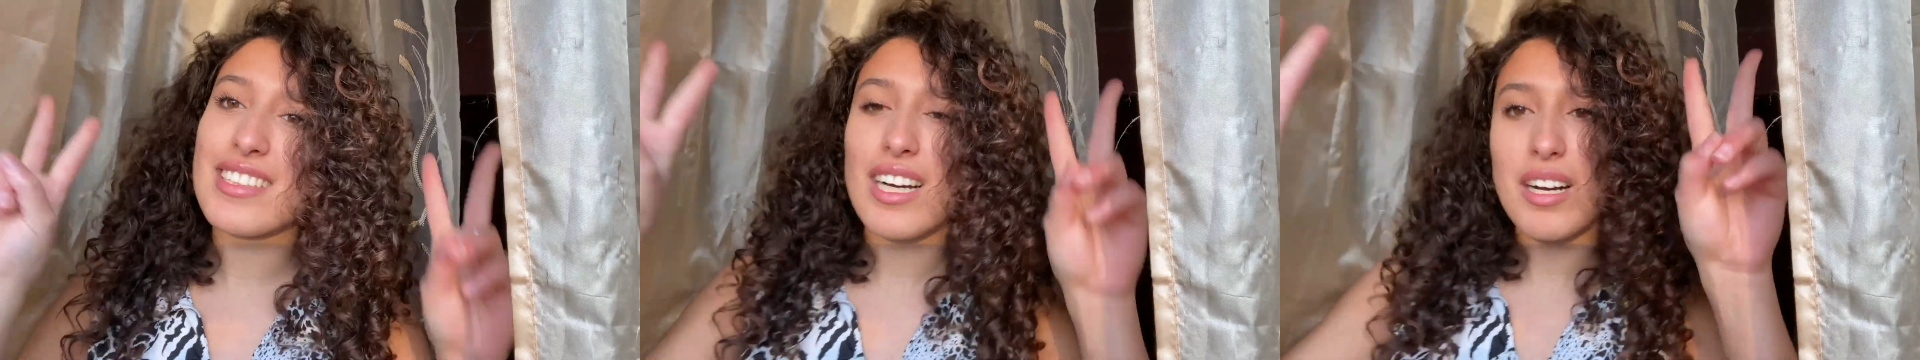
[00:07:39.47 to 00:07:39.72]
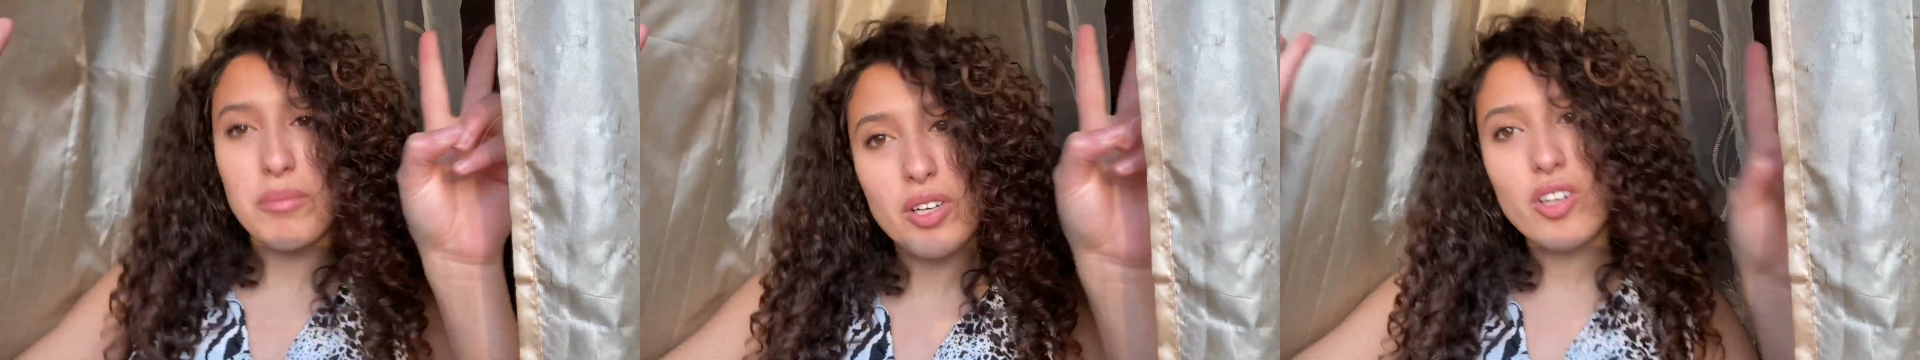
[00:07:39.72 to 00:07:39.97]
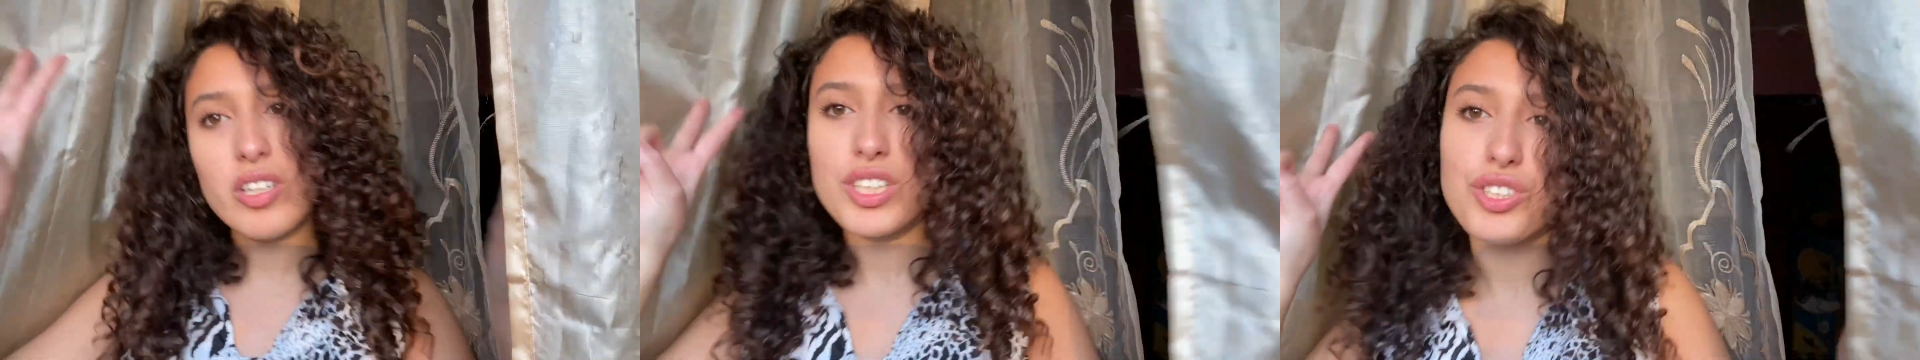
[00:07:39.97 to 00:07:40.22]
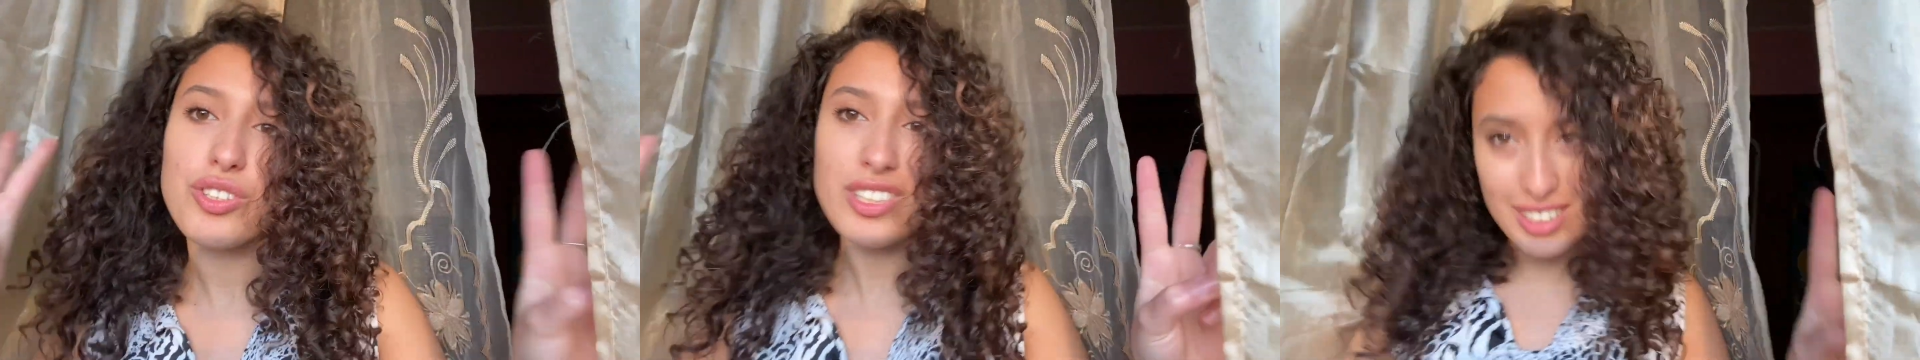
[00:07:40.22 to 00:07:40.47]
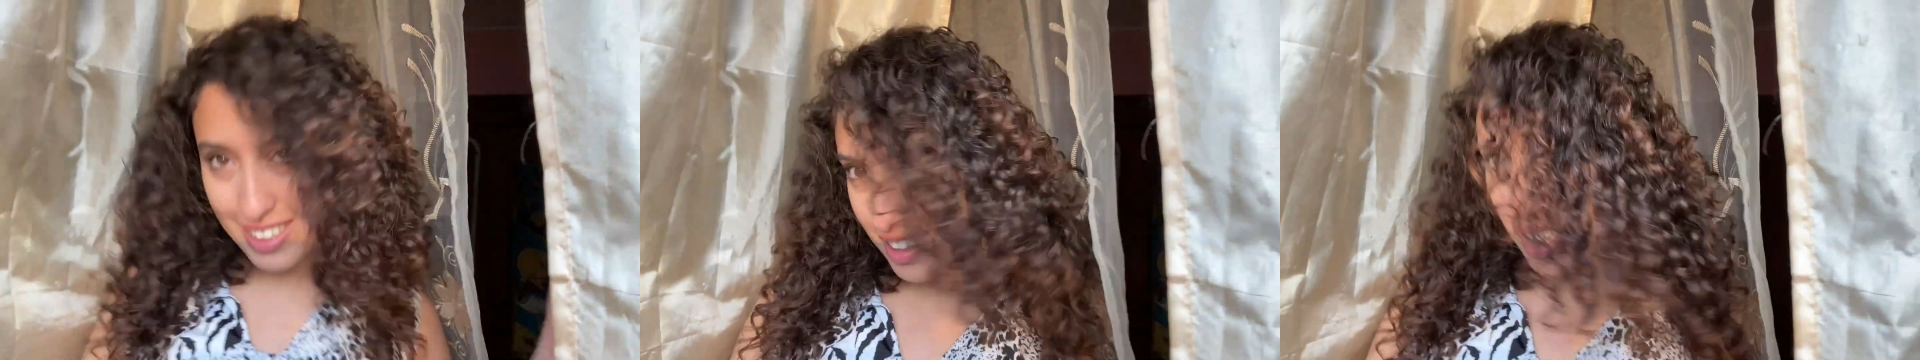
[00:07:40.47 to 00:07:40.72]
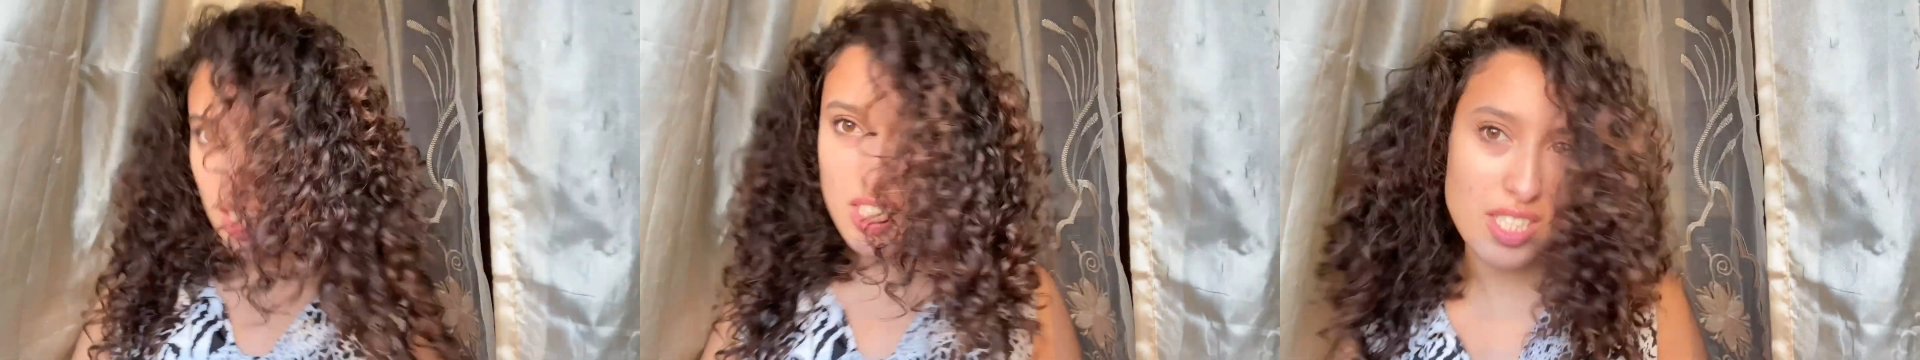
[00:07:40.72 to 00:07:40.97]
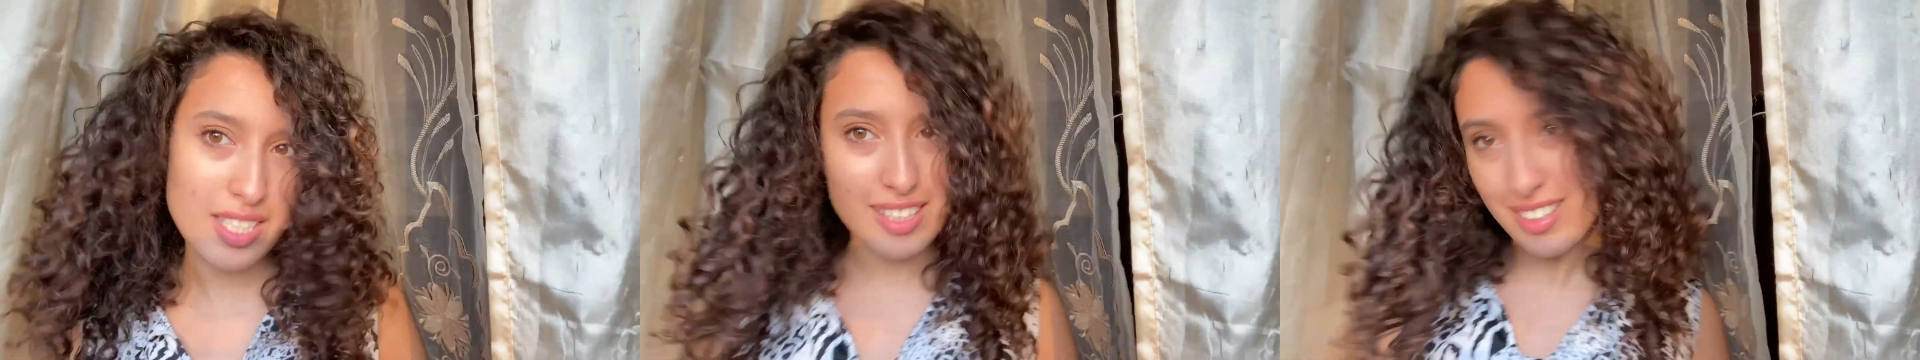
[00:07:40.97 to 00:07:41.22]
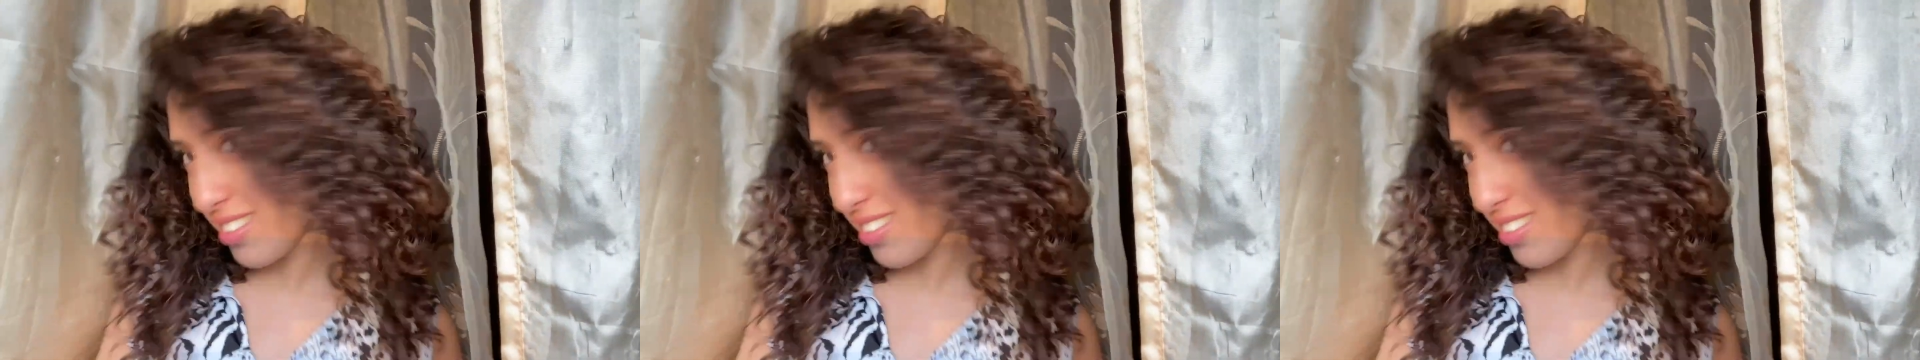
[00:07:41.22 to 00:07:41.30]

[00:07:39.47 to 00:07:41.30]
I'm gonna enjoy the sunset.